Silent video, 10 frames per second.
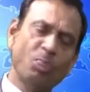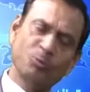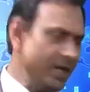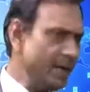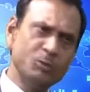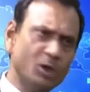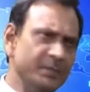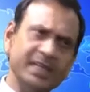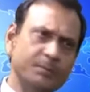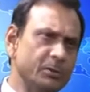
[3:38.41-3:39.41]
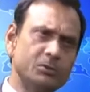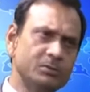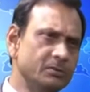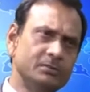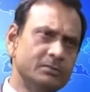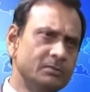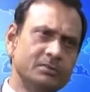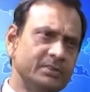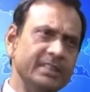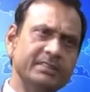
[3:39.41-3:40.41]
we have not been able to
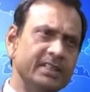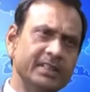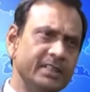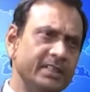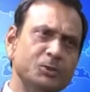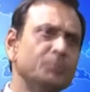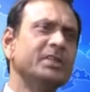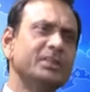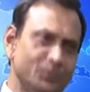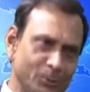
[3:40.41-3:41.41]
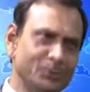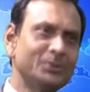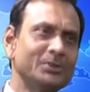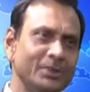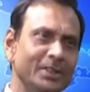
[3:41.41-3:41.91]
send the human resource